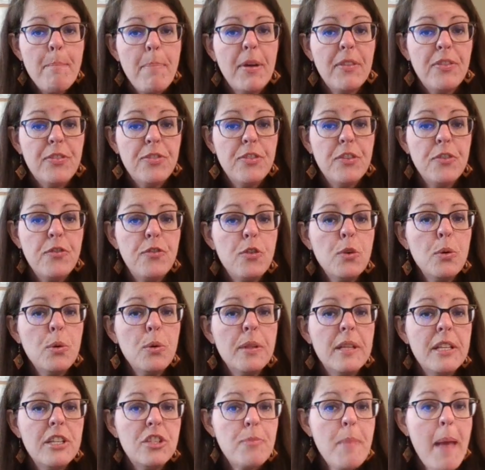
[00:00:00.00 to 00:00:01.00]
But the
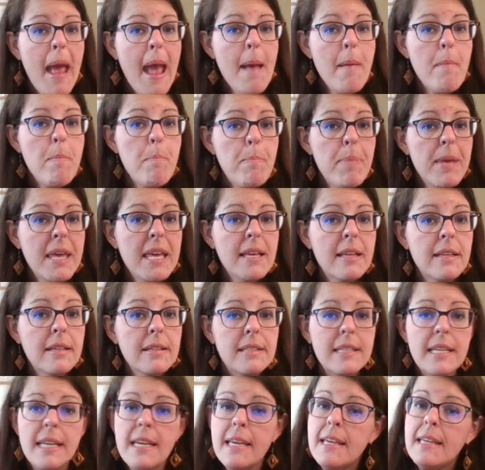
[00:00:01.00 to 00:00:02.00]
foolish man
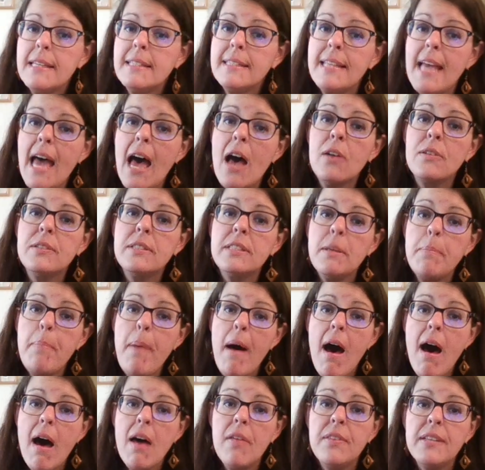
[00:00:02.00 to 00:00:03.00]
built his house
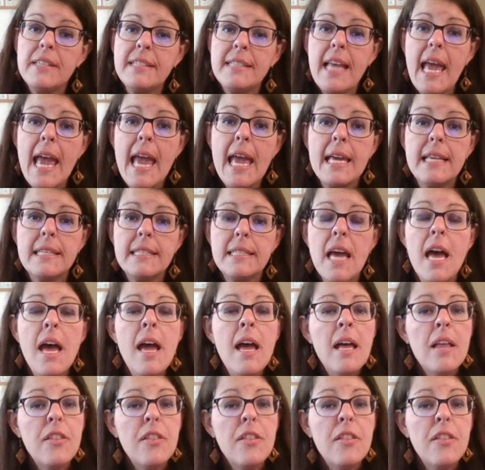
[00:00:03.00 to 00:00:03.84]
upon the sand.